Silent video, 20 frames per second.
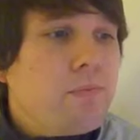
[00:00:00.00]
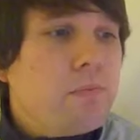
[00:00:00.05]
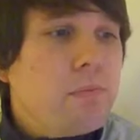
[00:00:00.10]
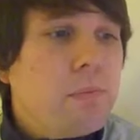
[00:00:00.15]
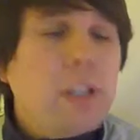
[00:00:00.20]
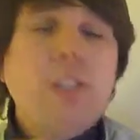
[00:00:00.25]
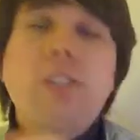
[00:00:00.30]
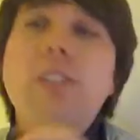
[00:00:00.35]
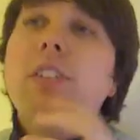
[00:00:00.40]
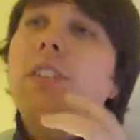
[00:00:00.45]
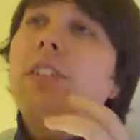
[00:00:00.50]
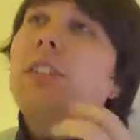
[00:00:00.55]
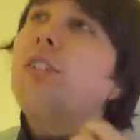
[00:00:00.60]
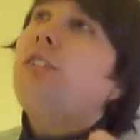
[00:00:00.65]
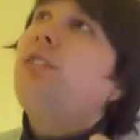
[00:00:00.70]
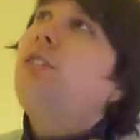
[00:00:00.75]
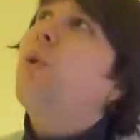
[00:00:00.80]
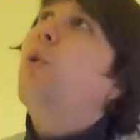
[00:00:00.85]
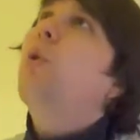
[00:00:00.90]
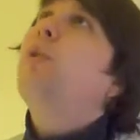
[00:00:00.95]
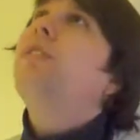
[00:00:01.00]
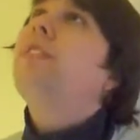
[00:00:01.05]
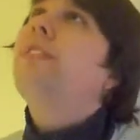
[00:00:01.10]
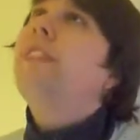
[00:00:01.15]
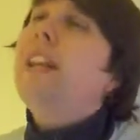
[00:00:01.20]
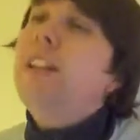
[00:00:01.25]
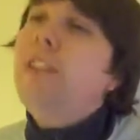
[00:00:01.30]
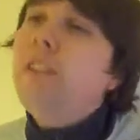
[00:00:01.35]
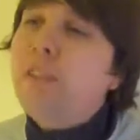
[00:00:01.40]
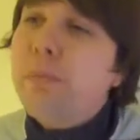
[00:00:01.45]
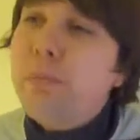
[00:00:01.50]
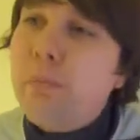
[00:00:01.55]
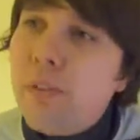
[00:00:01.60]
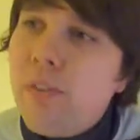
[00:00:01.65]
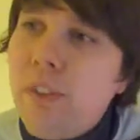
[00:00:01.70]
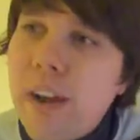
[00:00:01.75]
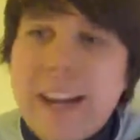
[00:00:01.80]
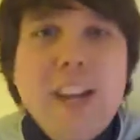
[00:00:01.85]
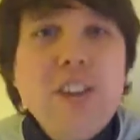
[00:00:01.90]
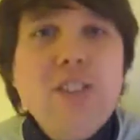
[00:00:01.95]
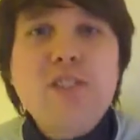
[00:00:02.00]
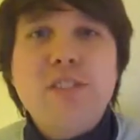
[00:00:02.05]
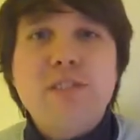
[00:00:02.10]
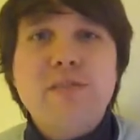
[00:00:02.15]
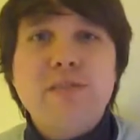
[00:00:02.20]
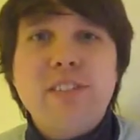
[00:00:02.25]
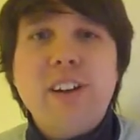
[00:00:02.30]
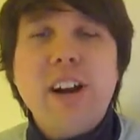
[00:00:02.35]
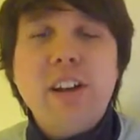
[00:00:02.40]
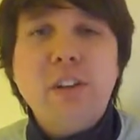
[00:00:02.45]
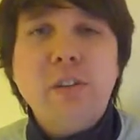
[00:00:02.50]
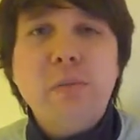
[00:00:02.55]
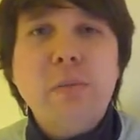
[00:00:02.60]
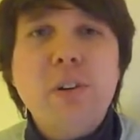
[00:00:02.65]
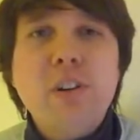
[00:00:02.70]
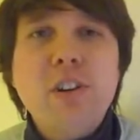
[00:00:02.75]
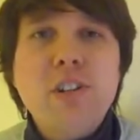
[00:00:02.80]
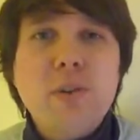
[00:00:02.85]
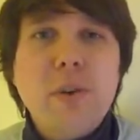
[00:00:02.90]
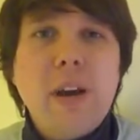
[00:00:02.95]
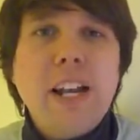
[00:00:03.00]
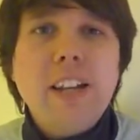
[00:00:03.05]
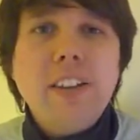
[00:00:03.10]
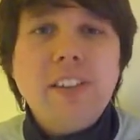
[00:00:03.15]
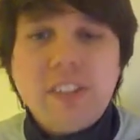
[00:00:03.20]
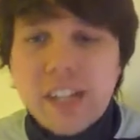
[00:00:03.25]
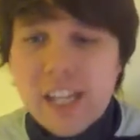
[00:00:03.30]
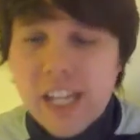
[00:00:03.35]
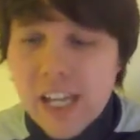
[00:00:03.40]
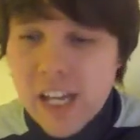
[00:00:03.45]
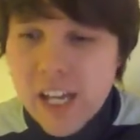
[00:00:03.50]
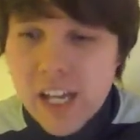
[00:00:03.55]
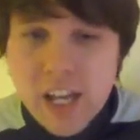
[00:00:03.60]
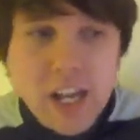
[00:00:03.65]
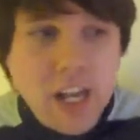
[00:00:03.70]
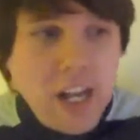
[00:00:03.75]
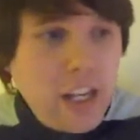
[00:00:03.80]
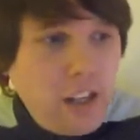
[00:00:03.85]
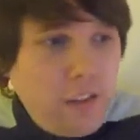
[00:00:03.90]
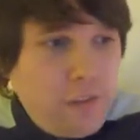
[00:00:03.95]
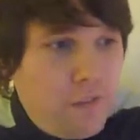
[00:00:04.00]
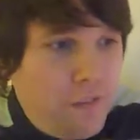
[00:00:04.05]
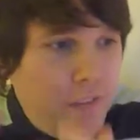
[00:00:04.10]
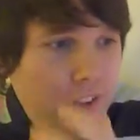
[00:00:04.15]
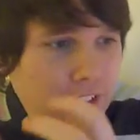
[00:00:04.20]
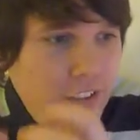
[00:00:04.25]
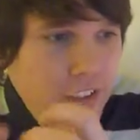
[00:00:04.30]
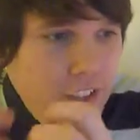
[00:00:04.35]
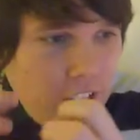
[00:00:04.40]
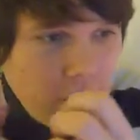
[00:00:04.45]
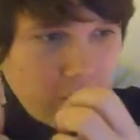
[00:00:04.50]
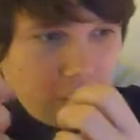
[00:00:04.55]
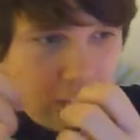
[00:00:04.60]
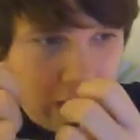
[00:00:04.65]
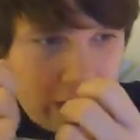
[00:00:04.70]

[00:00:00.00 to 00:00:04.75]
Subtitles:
because as a source of inspiration for our spirituality, Leviticus